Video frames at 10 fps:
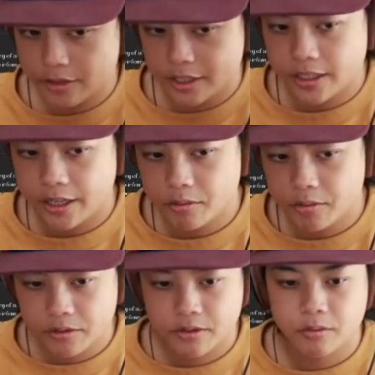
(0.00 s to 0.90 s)
a light
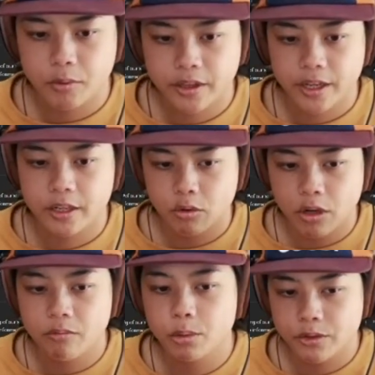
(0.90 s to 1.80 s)
roast with a
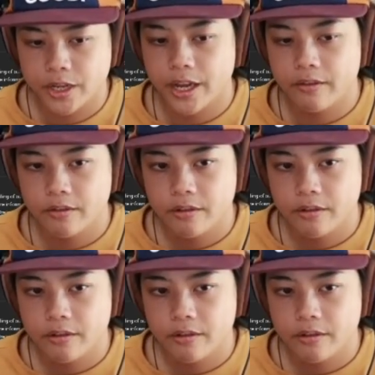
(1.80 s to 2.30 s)
12%